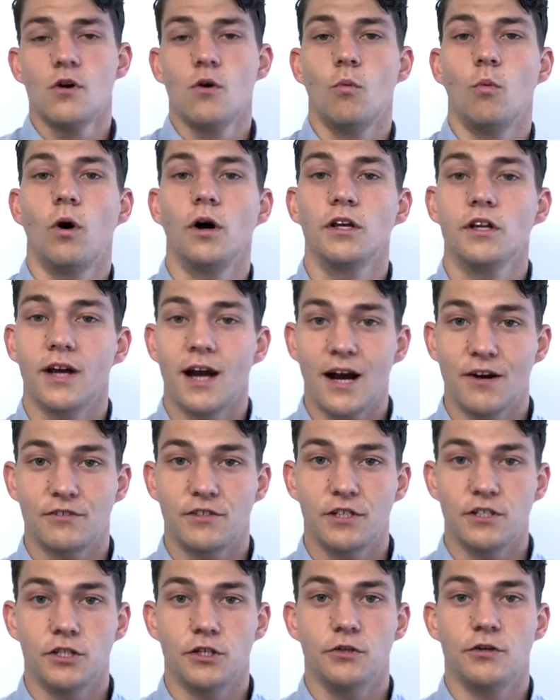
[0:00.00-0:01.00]
What you have
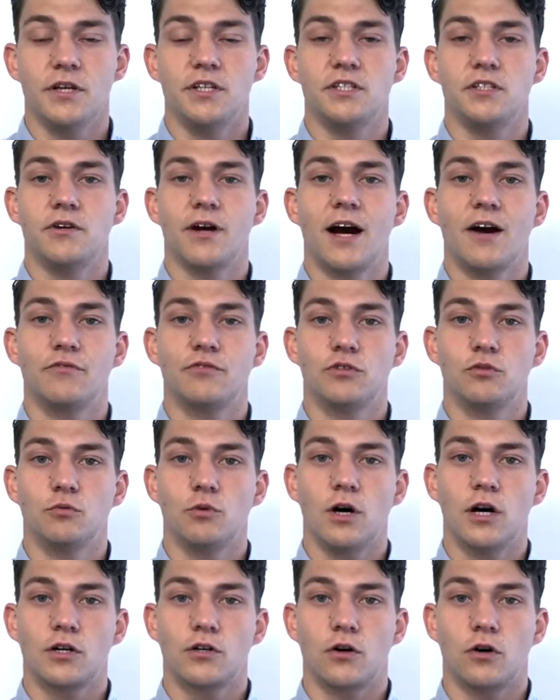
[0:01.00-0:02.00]
to do is you have to
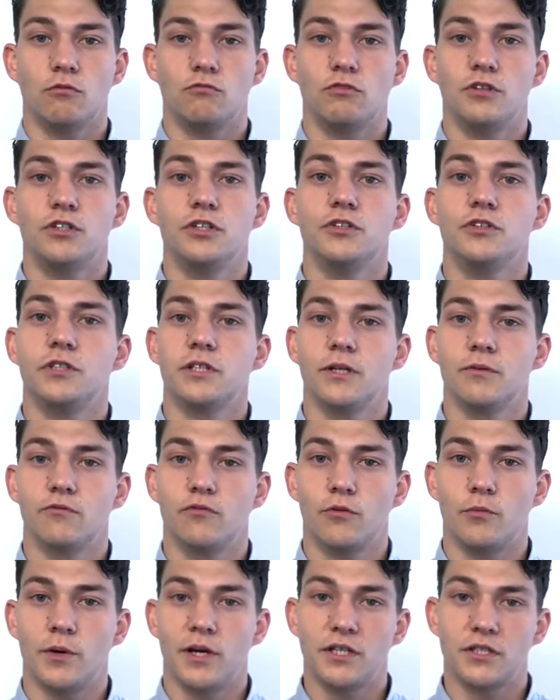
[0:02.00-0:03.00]
work on reducing
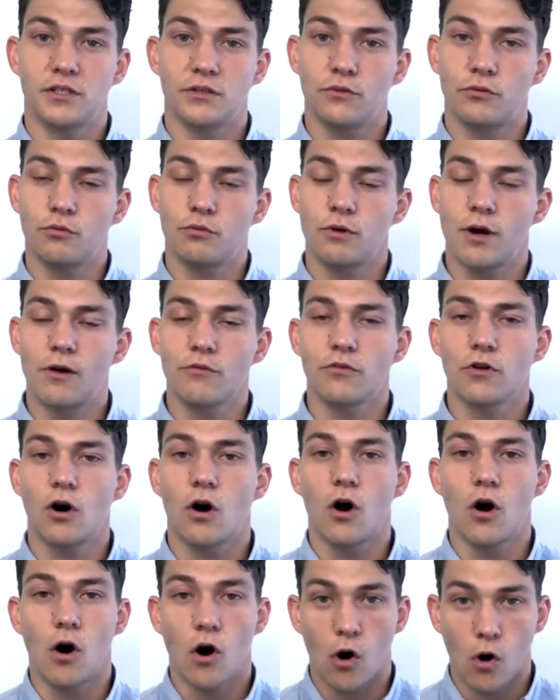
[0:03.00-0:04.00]
inflammation throughout the
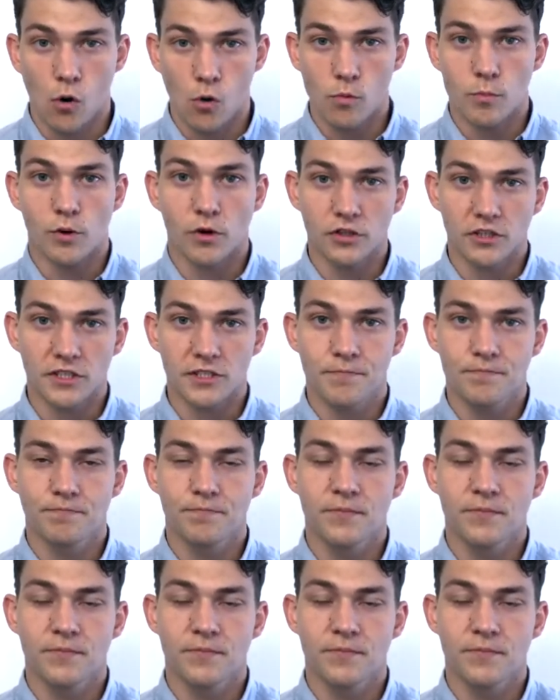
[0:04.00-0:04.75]
whole body.